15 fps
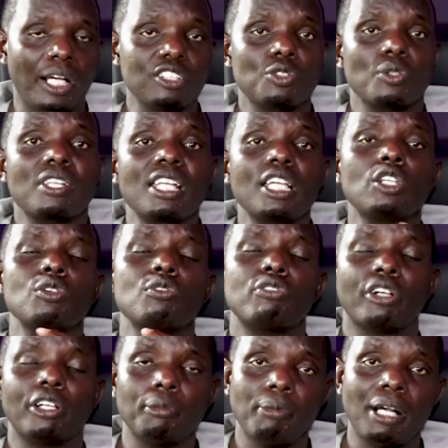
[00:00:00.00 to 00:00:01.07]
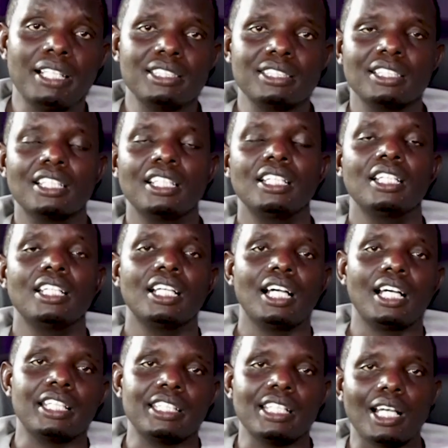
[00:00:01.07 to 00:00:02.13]
So thank you very much,
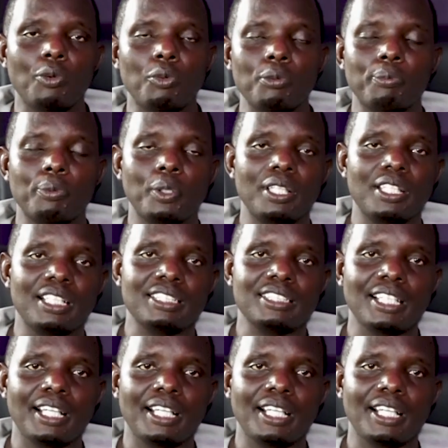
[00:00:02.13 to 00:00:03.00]
and we pray that